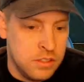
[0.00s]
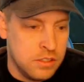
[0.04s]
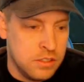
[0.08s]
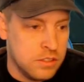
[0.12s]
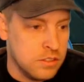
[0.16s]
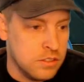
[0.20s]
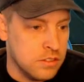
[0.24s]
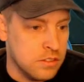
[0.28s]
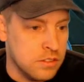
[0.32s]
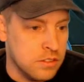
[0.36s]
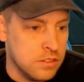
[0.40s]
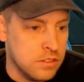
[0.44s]

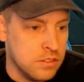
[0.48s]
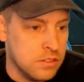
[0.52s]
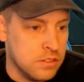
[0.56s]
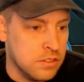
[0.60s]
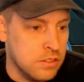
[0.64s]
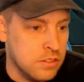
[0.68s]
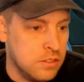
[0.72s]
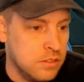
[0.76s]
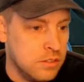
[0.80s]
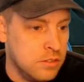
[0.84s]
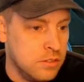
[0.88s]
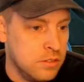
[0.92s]

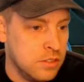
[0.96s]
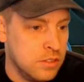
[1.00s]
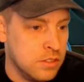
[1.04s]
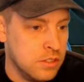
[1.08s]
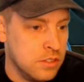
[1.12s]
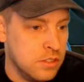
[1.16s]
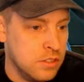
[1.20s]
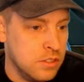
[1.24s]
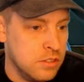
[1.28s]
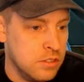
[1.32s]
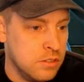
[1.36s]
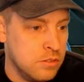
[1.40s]

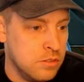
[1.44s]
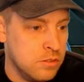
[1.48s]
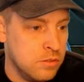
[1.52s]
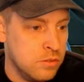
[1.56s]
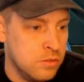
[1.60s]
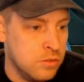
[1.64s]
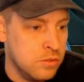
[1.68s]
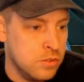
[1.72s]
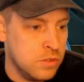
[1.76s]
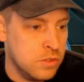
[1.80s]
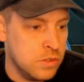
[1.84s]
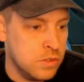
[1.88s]
No,
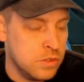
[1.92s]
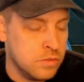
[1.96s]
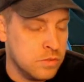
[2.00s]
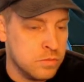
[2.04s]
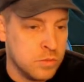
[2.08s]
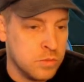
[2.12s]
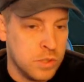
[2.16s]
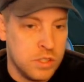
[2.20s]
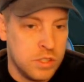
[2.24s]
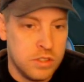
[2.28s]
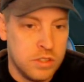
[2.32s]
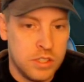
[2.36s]
this.
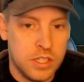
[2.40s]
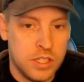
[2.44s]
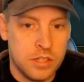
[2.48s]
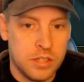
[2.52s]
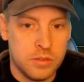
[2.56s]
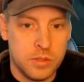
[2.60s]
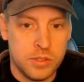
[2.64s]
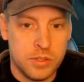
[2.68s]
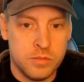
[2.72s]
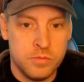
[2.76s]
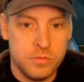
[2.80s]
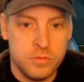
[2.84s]

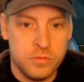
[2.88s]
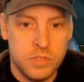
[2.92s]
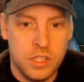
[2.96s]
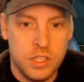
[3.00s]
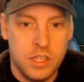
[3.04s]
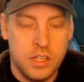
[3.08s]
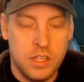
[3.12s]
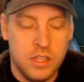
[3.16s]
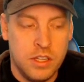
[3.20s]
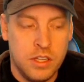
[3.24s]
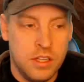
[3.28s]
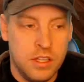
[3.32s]
Oh
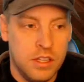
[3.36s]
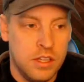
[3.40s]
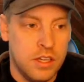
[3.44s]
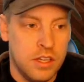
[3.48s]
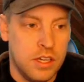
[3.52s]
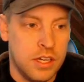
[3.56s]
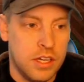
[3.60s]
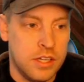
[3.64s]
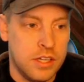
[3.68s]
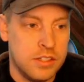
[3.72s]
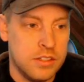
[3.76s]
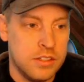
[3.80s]

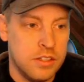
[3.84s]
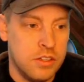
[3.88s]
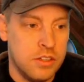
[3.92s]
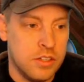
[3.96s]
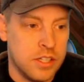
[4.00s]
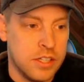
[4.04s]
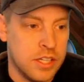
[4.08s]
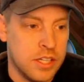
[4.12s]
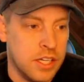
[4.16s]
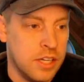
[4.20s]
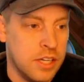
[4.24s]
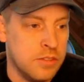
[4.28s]
well.
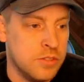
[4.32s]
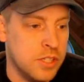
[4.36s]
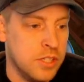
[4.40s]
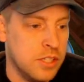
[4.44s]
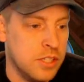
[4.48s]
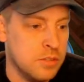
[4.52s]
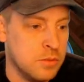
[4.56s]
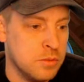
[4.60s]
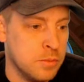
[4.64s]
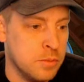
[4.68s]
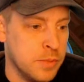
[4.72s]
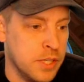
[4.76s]
Okay, I've
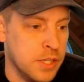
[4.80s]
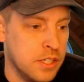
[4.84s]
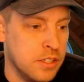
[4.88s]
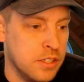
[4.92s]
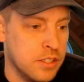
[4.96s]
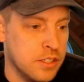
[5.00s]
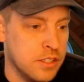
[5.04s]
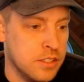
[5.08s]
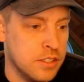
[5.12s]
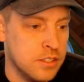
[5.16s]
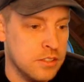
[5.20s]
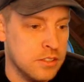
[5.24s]
changed my mind
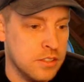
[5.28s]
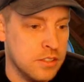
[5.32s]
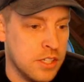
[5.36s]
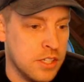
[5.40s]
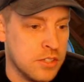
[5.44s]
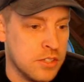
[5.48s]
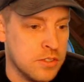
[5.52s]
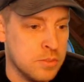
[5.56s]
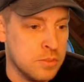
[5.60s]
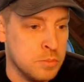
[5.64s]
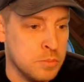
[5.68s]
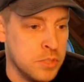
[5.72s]
again
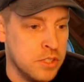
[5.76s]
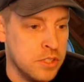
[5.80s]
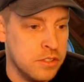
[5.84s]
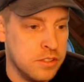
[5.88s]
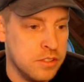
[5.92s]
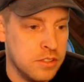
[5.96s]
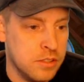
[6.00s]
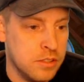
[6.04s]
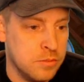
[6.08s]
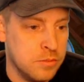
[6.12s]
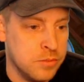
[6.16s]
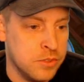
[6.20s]
last minute.
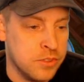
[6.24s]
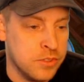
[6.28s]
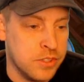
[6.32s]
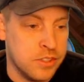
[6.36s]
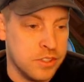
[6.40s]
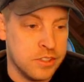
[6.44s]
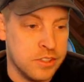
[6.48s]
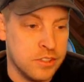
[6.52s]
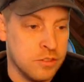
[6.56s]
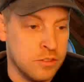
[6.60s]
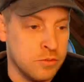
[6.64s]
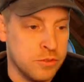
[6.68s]
Just
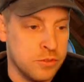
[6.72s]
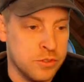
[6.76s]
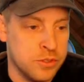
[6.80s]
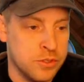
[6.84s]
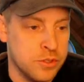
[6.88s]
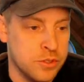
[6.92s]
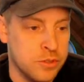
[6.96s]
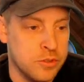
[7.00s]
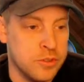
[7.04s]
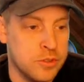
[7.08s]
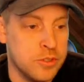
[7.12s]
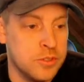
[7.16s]
gonna go for
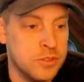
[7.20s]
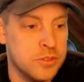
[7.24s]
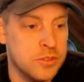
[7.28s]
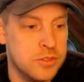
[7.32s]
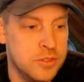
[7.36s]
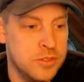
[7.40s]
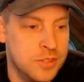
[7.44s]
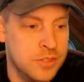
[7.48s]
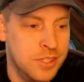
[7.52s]
shoulders.